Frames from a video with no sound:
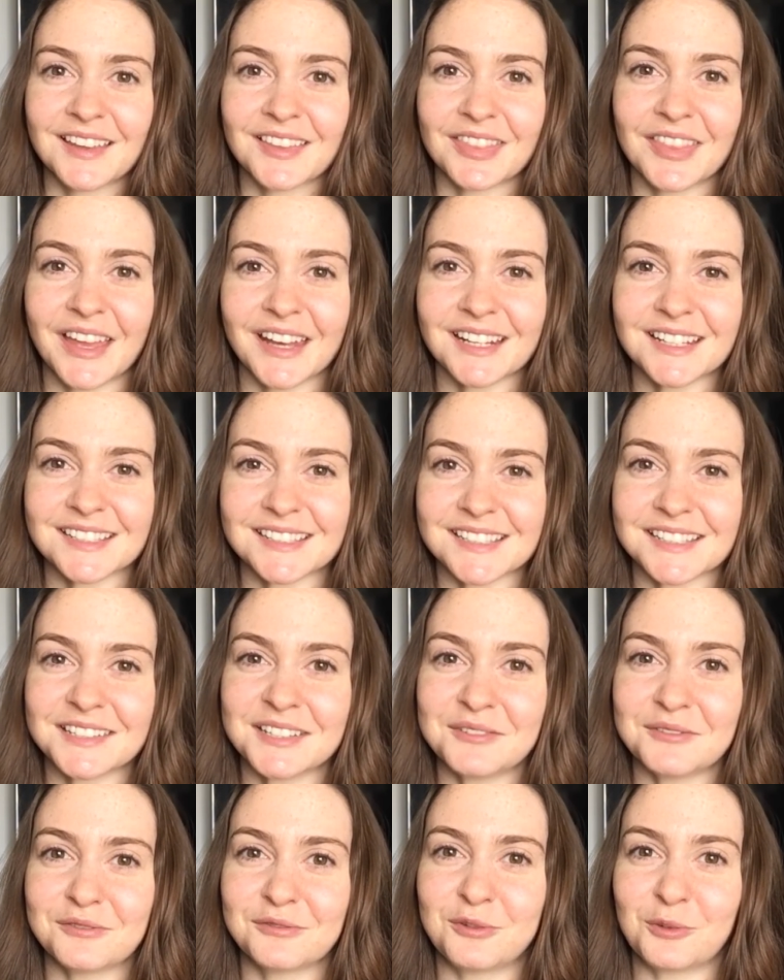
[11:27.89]
That is
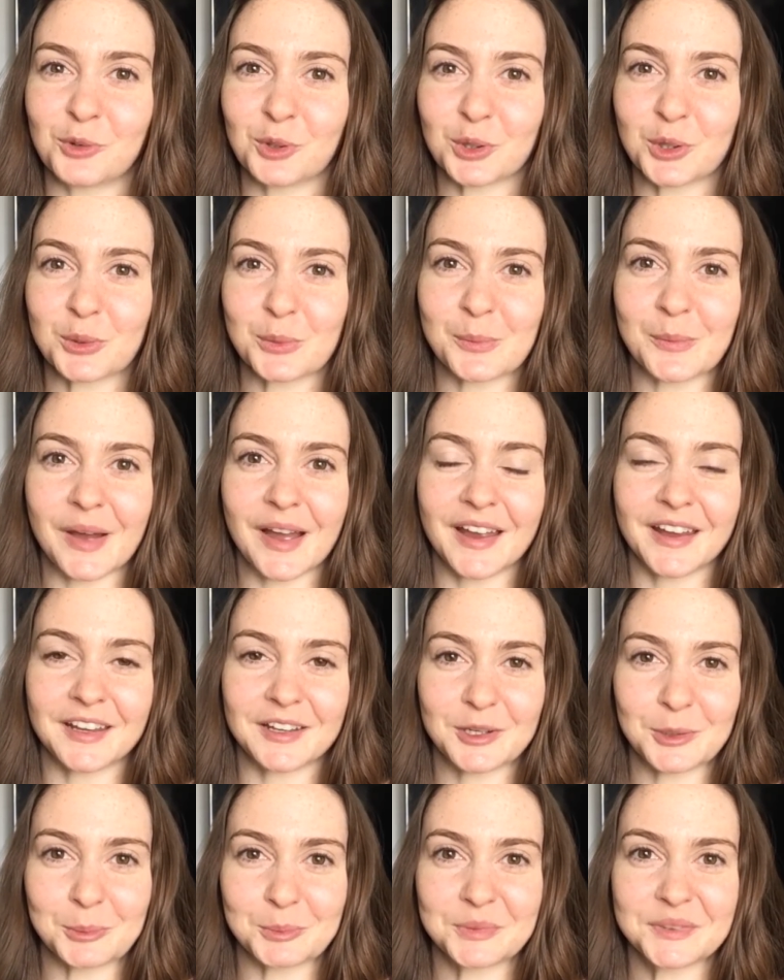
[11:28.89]
it for my
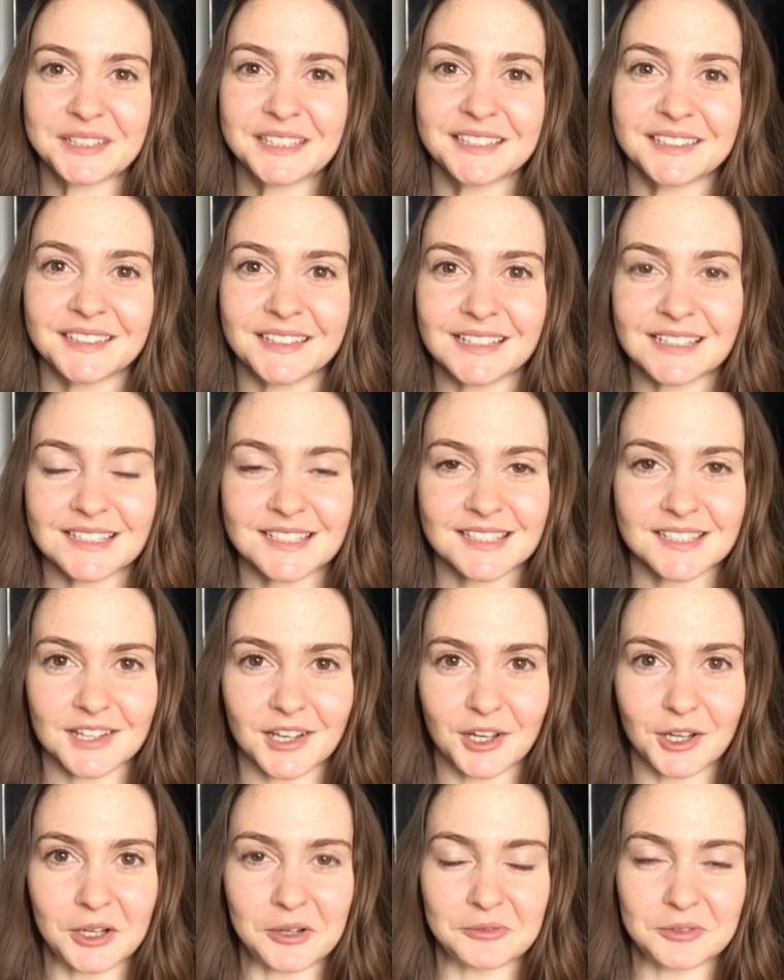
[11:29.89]
complete list
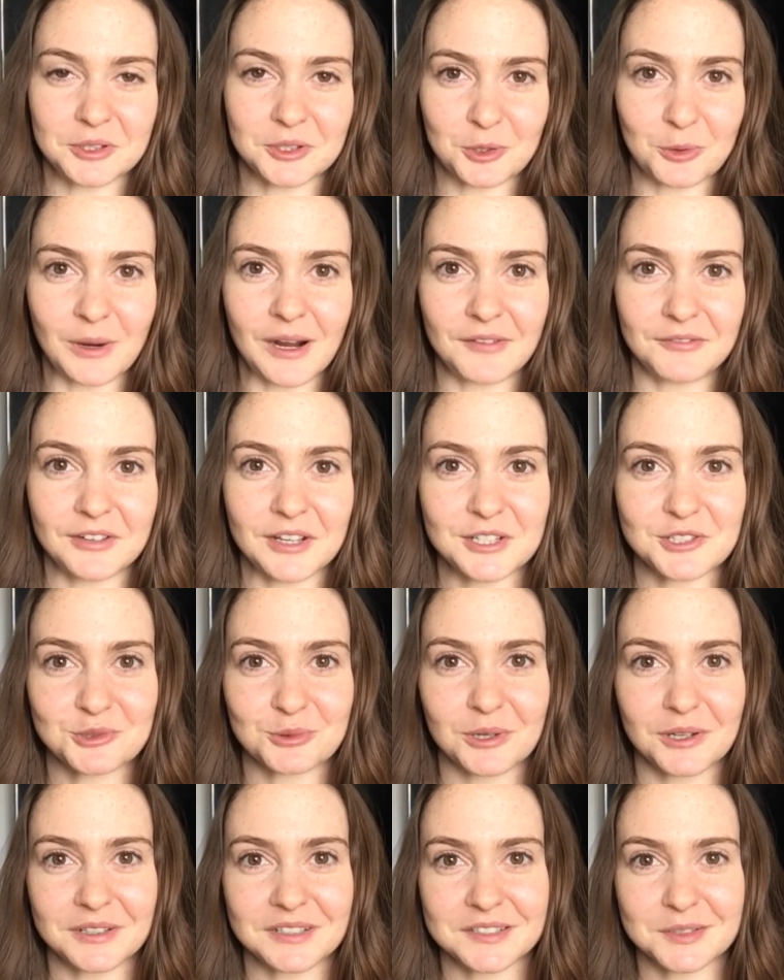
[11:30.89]
of graphite
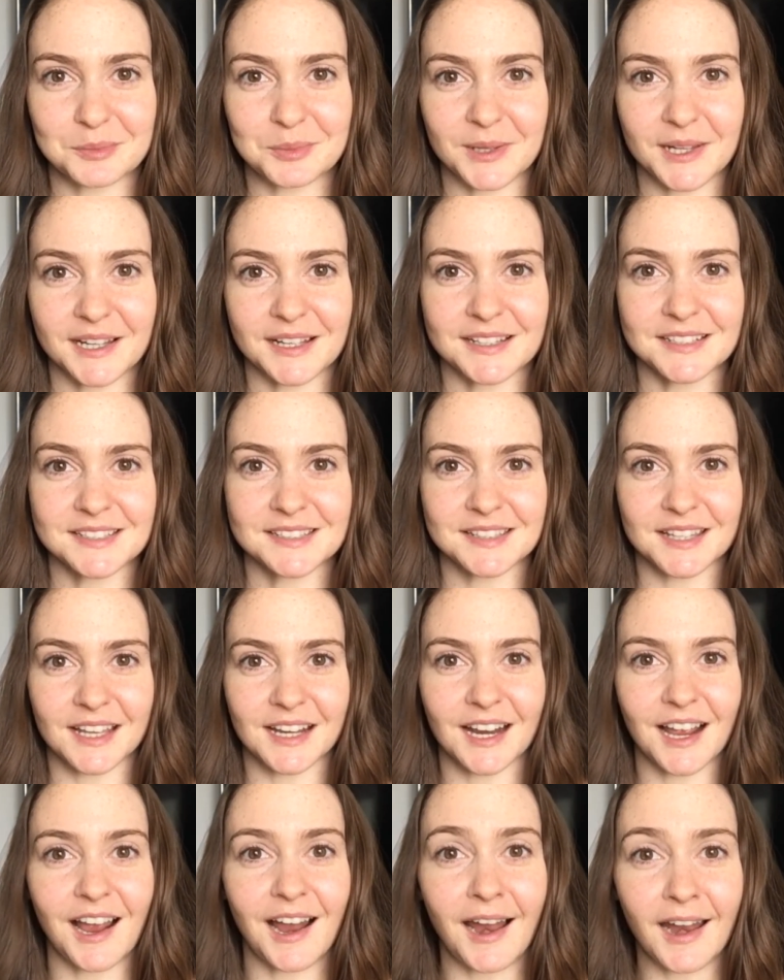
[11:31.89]
drawing supplies
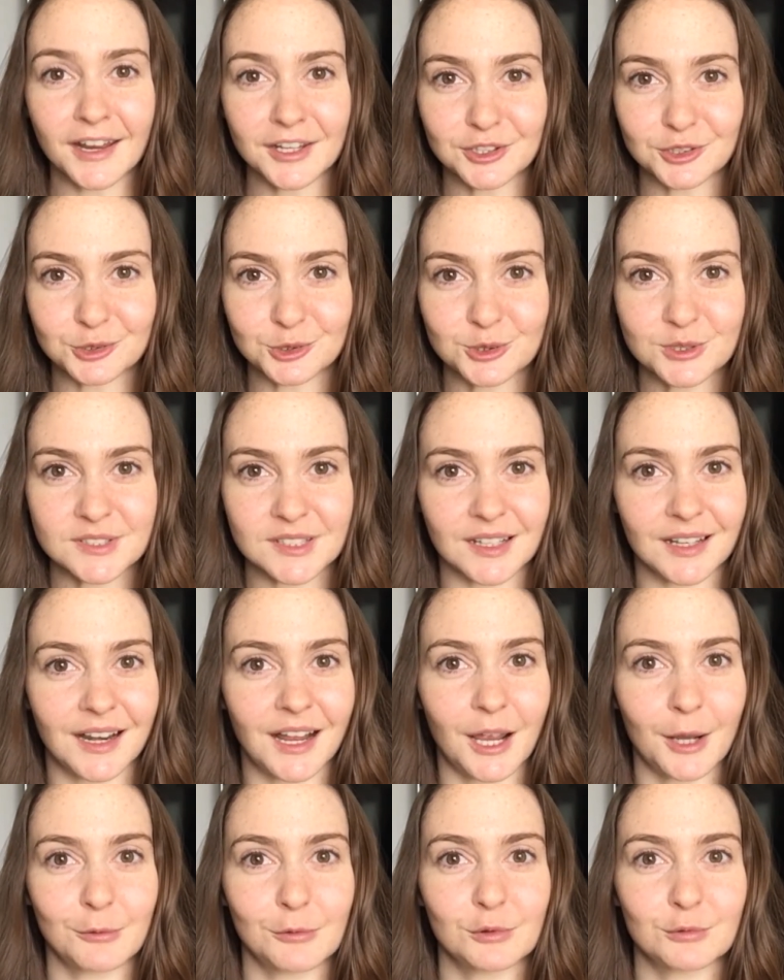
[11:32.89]
that I use and
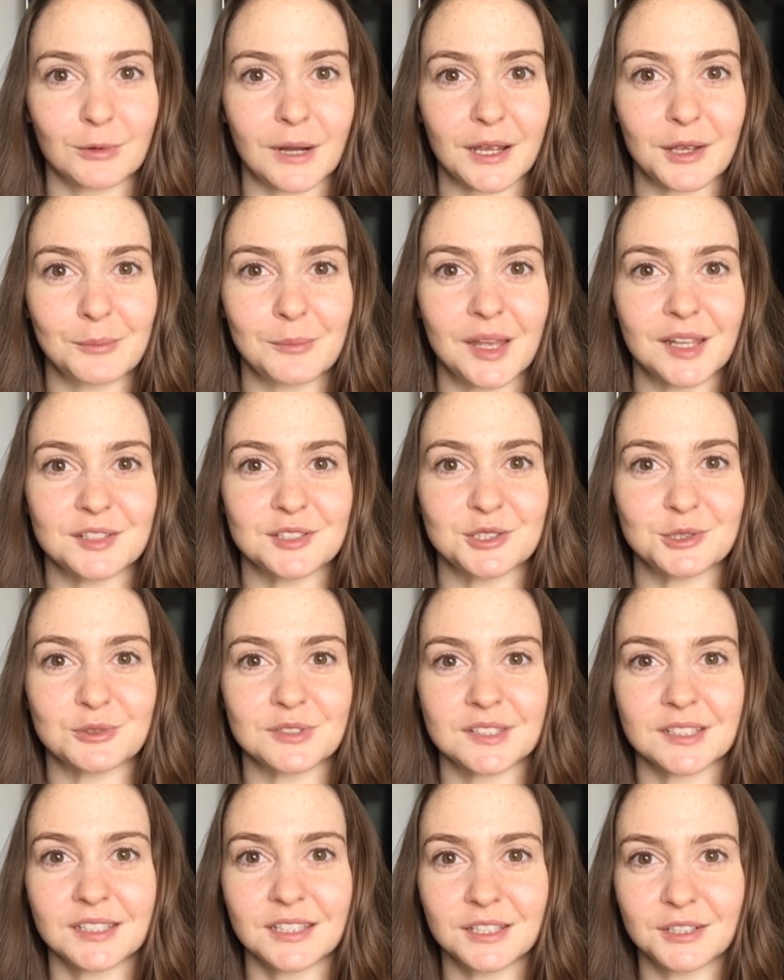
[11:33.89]
I would recommend
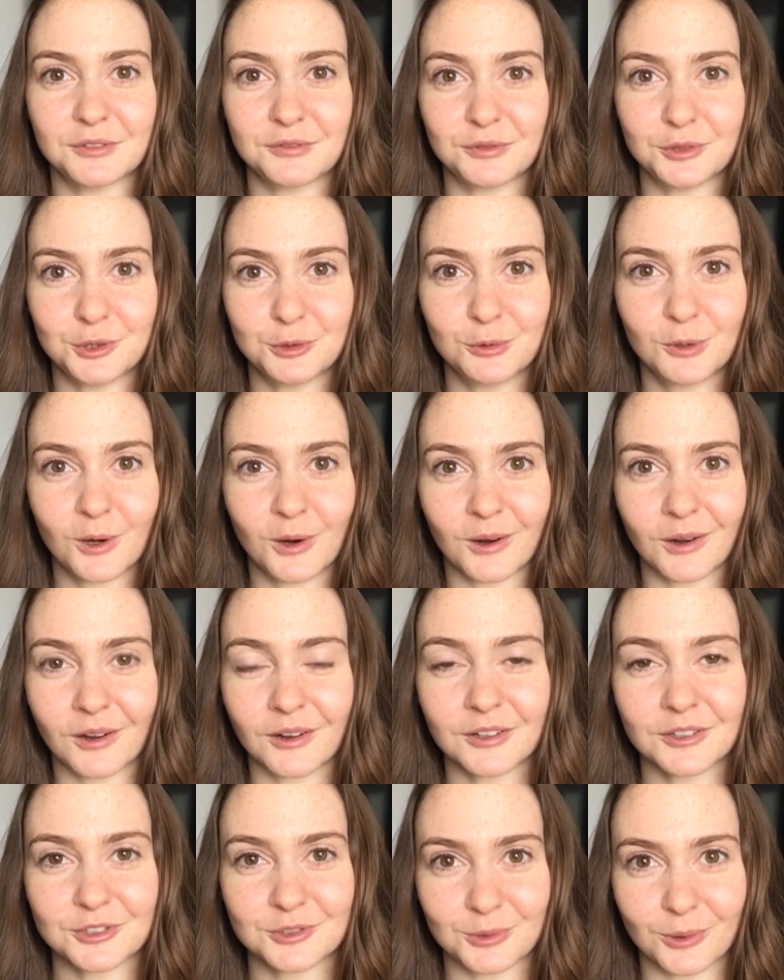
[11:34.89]
using if you
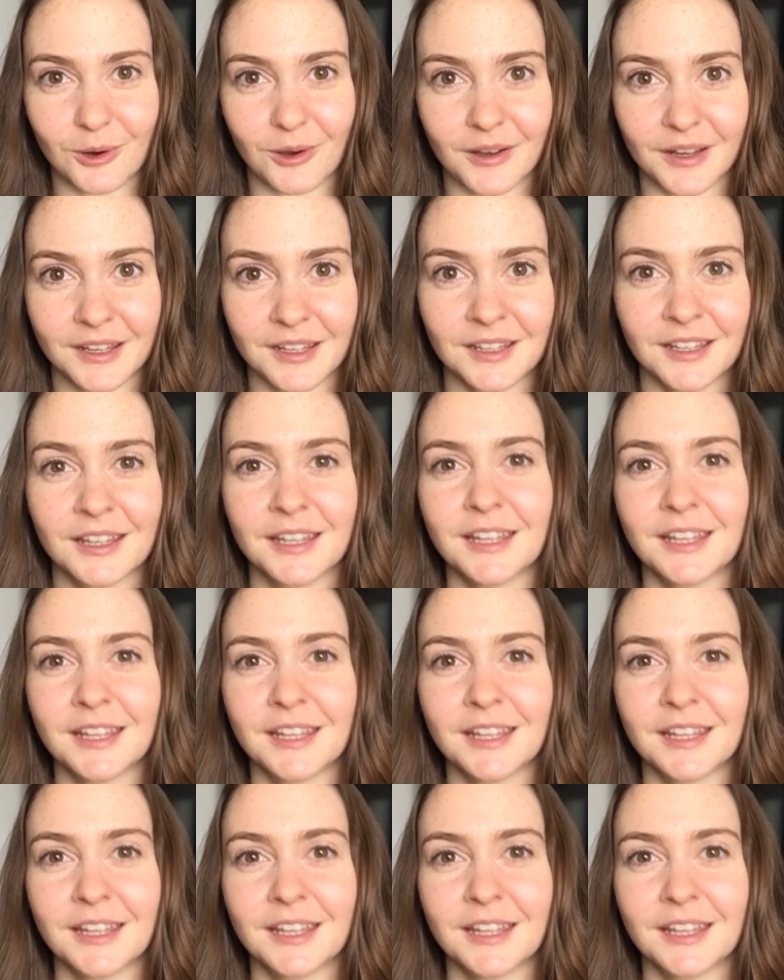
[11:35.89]
are drawing.